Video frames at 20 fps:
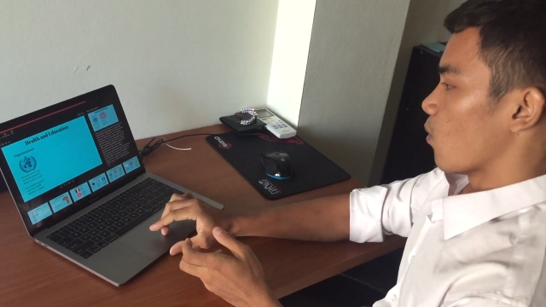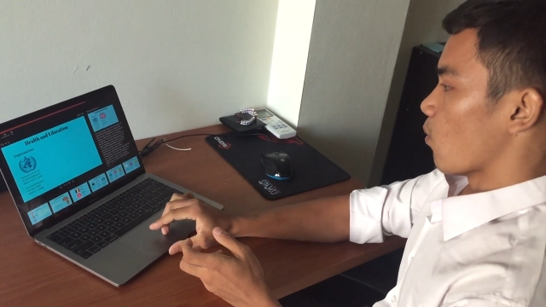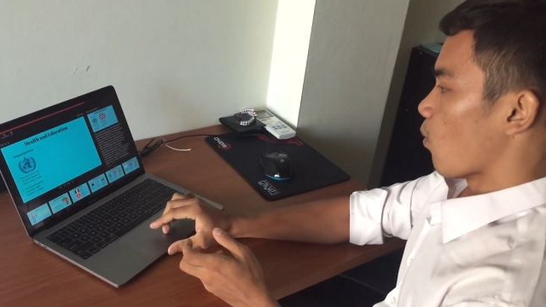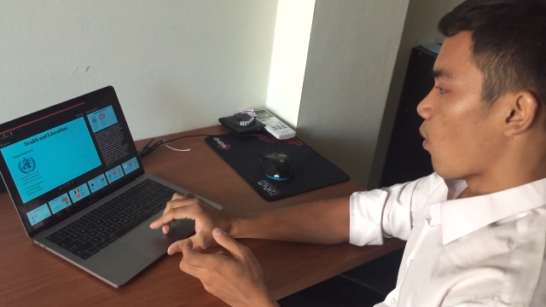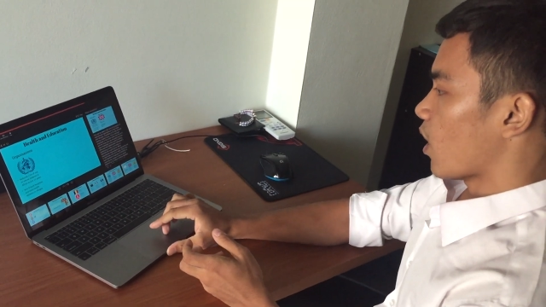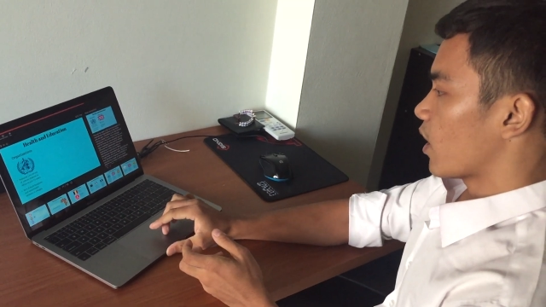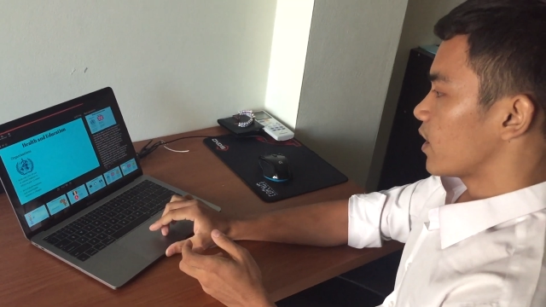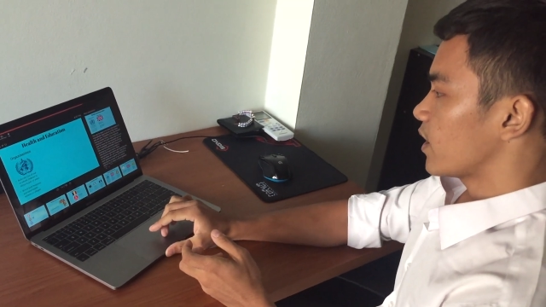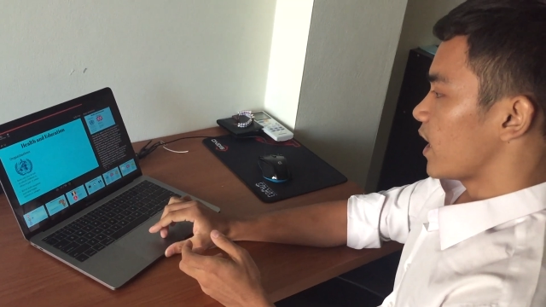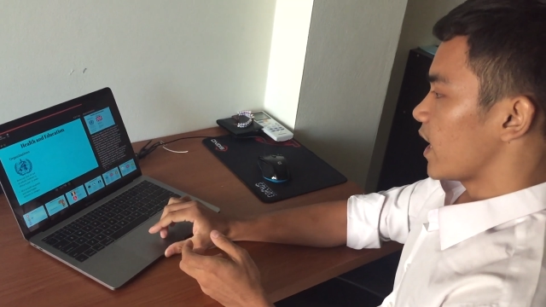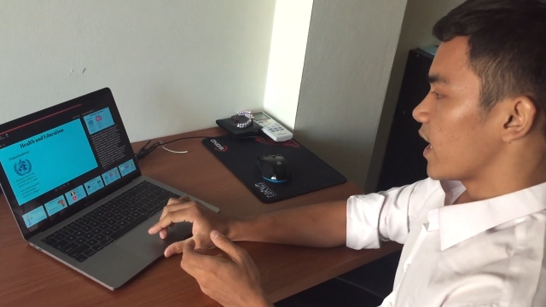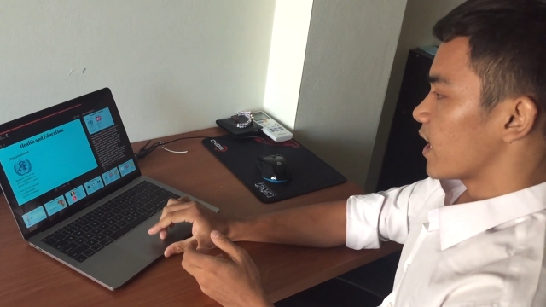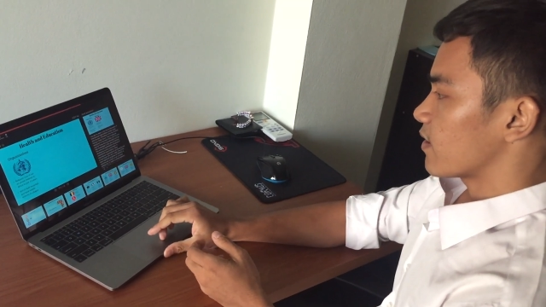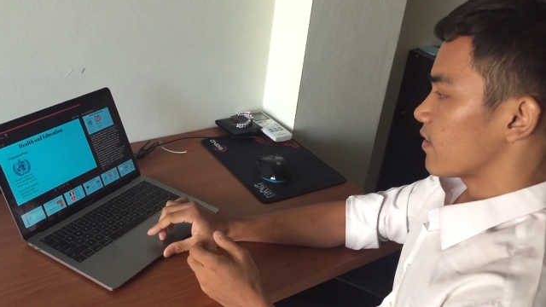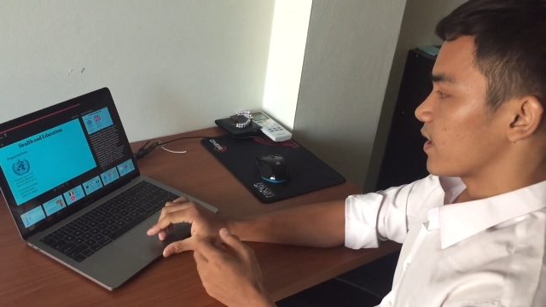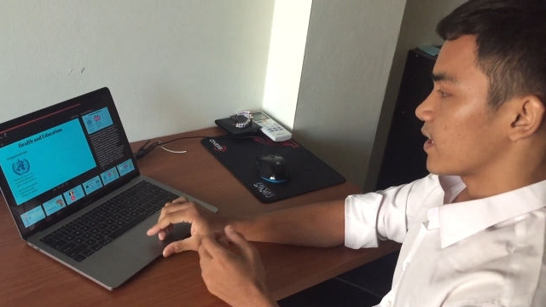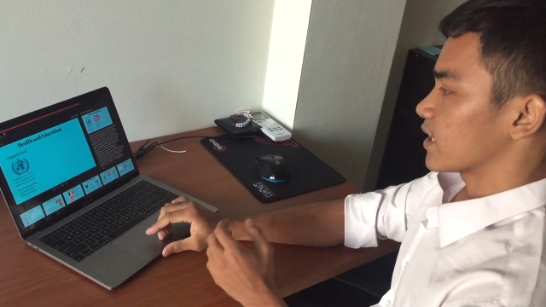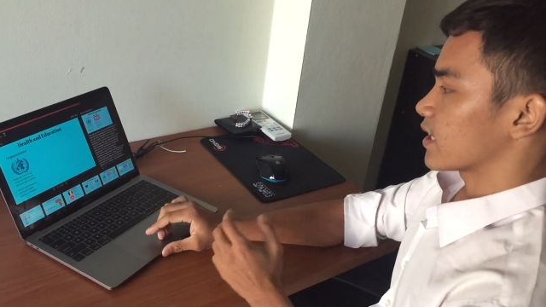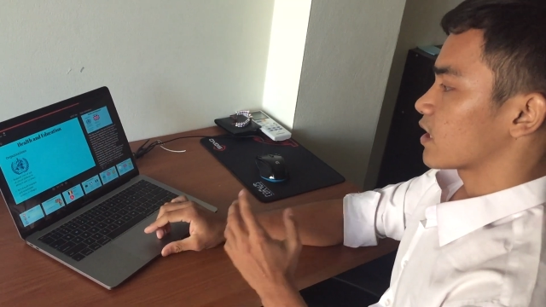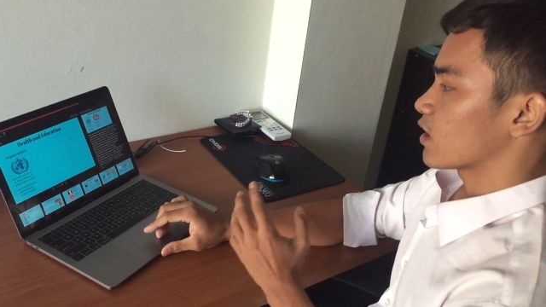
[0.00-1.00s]
One
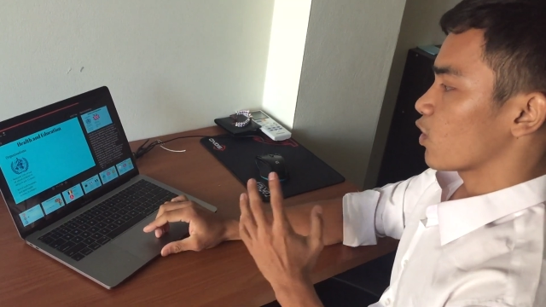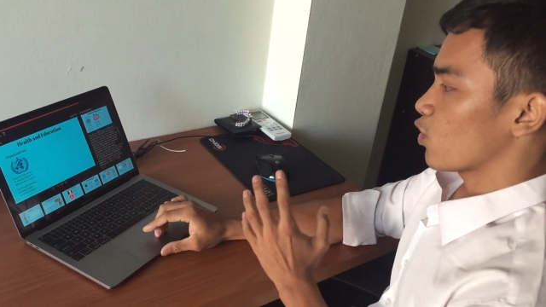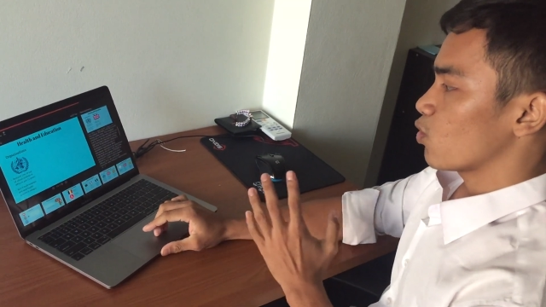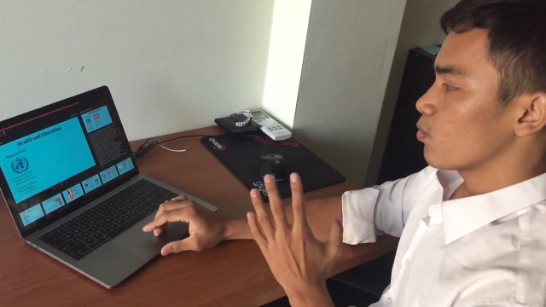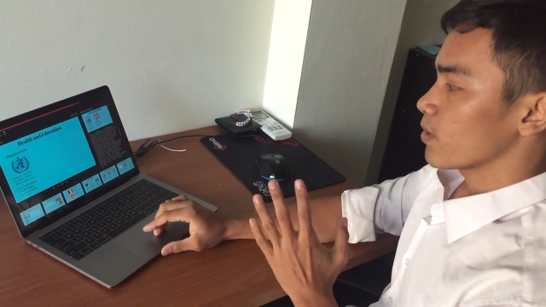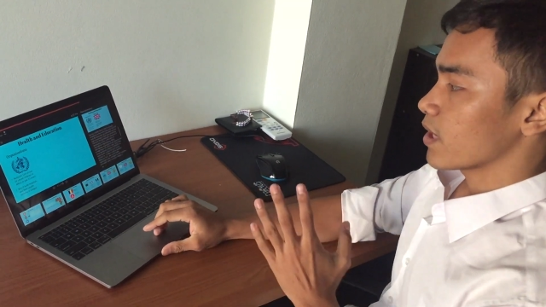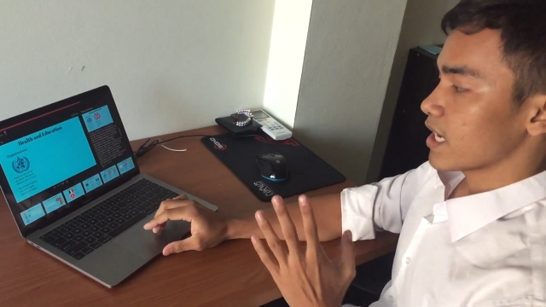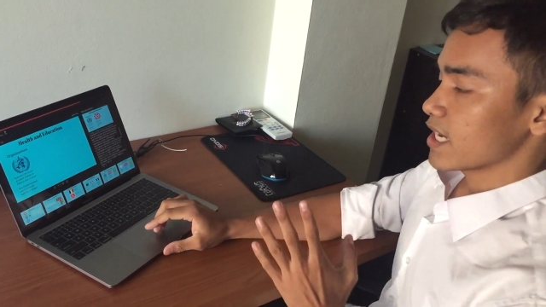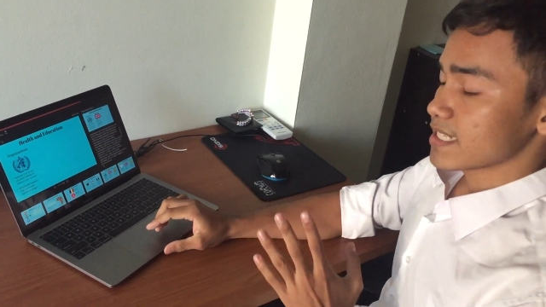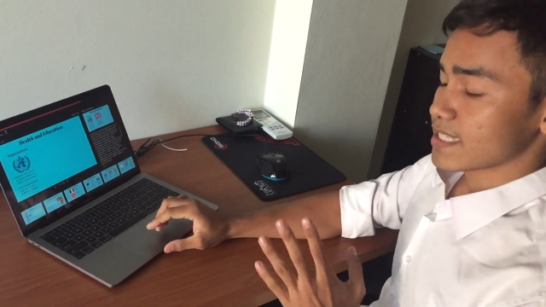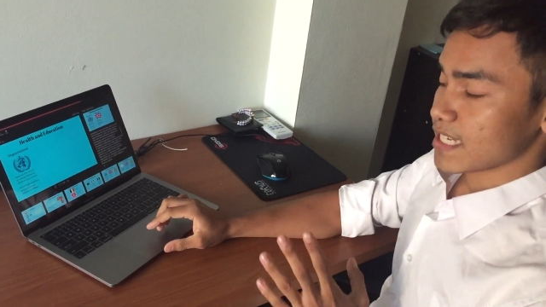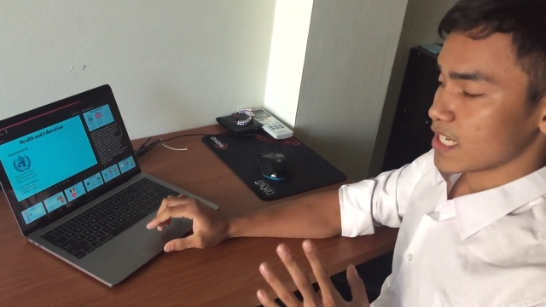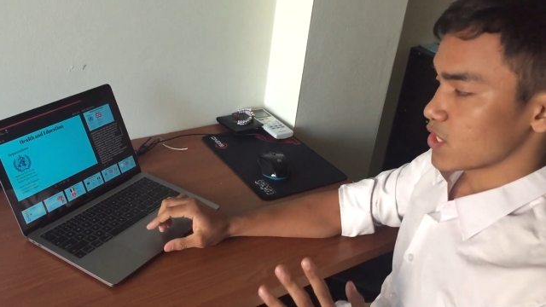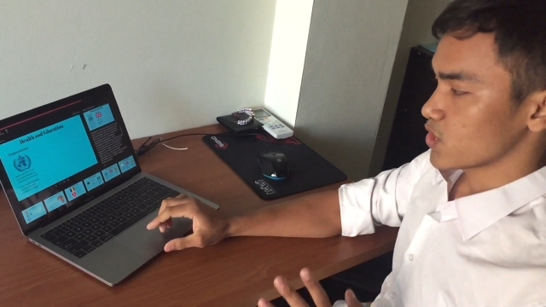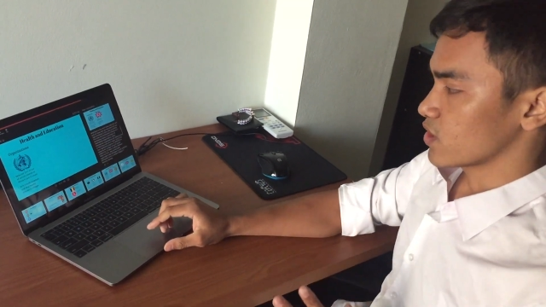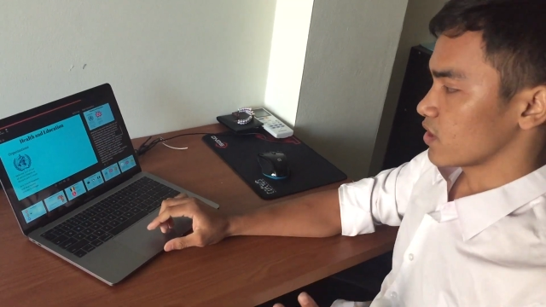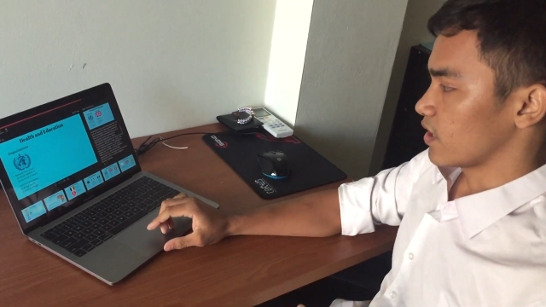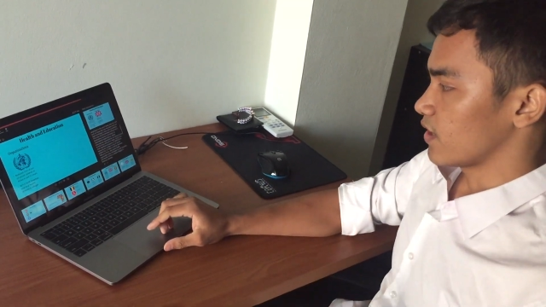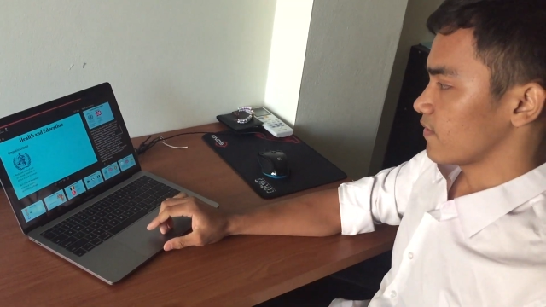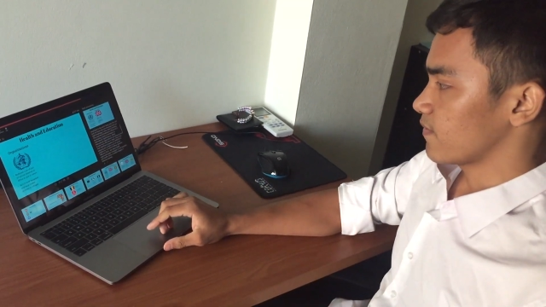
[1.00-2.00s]
area the globalization